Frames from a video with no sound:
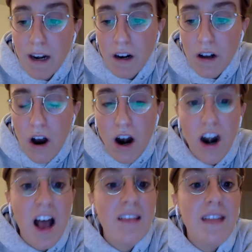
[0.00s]
on a car.
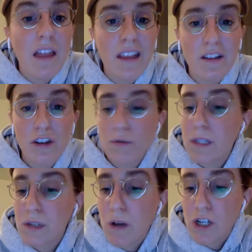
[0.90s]
Nothing to do with
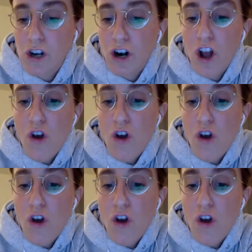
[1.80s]
the sweatshirt.